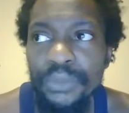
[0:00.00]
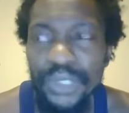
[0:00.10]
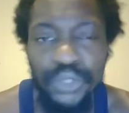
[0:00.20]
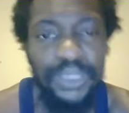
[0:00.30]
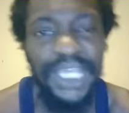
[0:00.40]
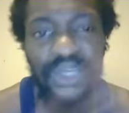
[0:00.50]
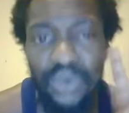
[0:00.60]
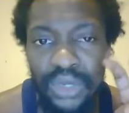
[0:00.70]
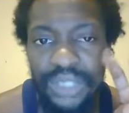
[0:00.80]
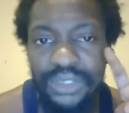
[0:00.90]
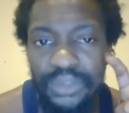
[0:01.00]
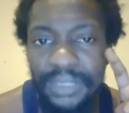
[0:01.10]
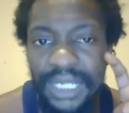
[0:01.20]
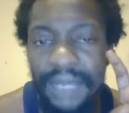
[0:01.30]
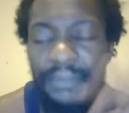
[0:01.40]
get
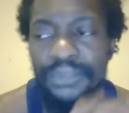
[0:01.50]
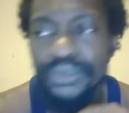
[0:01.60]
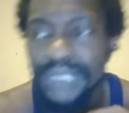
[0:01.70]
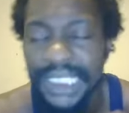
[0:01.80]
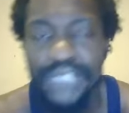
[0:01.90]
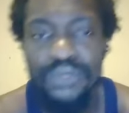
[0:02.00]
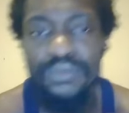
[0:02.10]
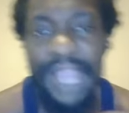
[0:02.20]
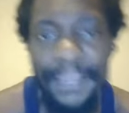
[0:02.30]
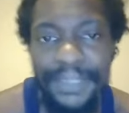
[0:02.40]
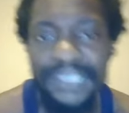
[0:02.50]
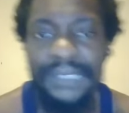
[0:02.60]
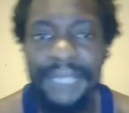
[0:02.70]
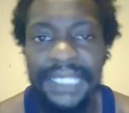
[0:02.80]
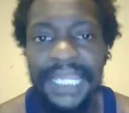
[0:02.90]
on, say you rapping or
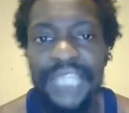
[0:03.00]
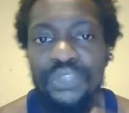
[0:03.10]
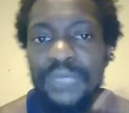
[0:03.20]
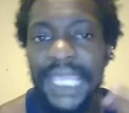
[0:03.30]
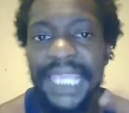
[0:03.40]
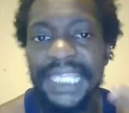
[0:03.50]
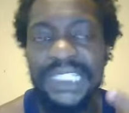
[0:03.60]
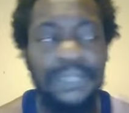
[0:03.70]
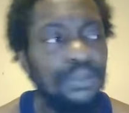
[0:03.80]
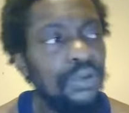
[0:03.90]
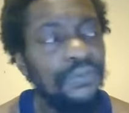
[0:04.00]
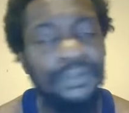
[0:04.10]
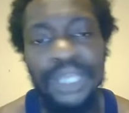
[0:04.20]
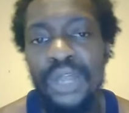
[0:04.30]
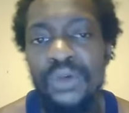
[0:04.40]
something like that, you can't get support from
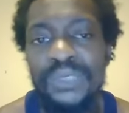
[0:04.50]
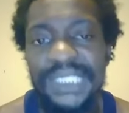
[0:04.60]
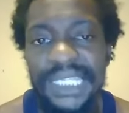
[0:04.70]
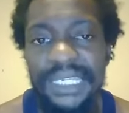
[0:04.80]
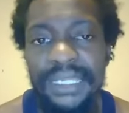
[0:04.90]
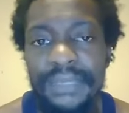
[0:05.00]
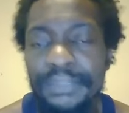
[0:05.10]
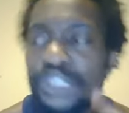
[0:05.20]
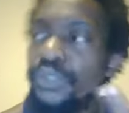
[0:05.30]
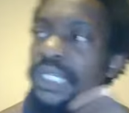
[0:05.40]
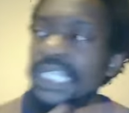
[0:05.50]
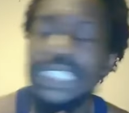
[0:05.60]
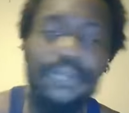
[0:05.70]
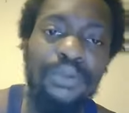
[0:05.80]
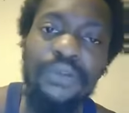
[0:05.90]
your own city, but you can get
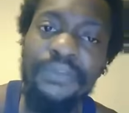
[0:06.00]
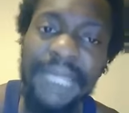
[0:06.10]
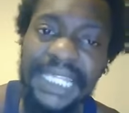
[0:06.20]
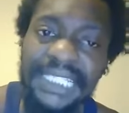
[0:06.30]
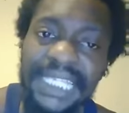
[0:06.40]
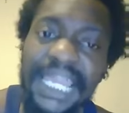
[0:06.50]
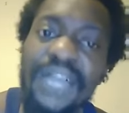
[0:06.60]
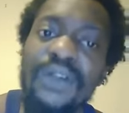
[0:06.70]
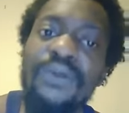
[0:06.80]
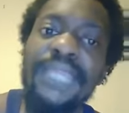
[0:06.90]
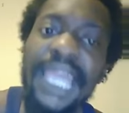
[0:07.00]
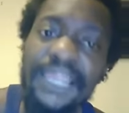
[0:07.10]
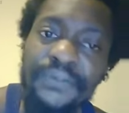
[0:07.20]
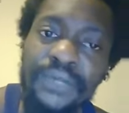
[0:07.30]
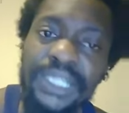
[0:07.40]
support from ATL,
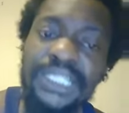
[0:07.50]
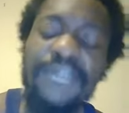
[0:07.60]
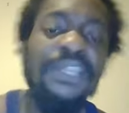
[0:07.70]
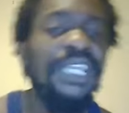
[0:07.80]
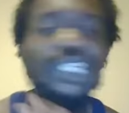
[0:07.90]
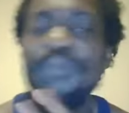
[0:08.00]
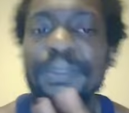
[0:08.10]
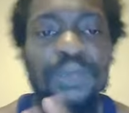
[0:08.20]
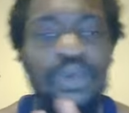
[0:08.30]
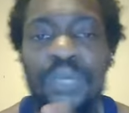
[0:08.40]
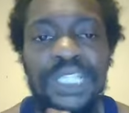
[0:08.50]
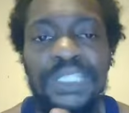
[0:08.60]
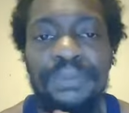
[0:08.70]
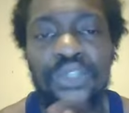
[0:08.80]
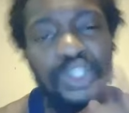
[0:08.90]
California stuff, because people don't want to
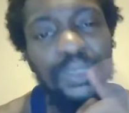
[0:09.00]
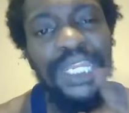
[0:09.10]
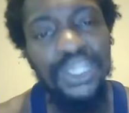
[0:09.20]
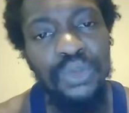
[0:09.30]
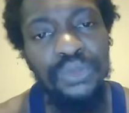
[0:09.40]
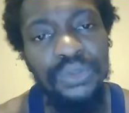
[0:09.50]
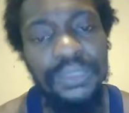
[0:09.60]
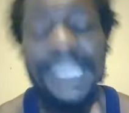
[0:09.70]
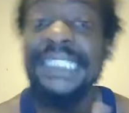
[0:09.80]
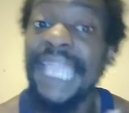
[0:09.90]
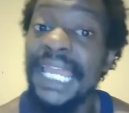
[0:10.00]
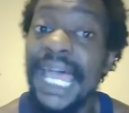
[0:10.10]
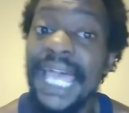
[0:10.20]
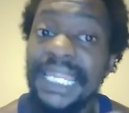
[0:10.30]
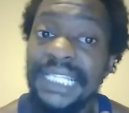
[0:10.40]
support you when they know you. That's kind of
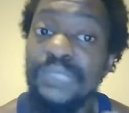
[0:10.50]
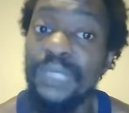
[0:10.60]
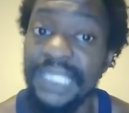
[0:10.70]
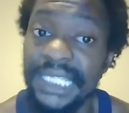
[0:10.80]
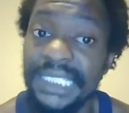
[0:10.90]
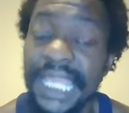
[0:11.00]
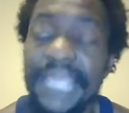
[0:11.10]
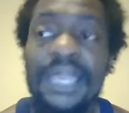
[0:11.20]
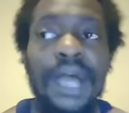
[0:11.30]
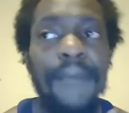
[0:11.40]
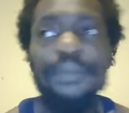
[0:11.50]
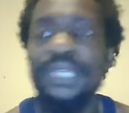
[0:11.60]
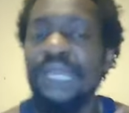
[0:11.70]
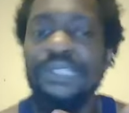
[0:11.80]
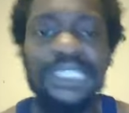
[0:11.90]
how it is with this. Like, I'm
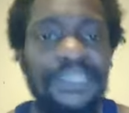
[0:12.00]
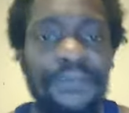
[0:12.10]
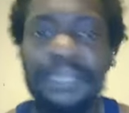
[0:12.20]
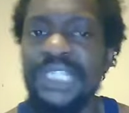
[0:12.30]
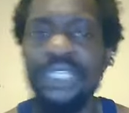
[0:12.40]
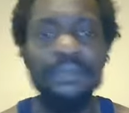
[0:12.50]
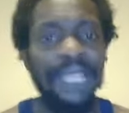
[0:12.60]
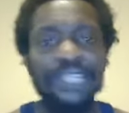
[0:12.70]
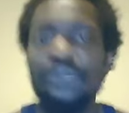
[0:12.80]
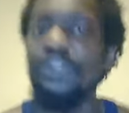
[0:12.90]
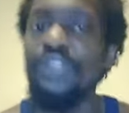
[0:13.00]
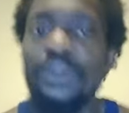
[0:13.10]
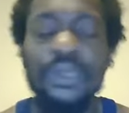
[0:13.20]
putting out this information, I'm like, yo,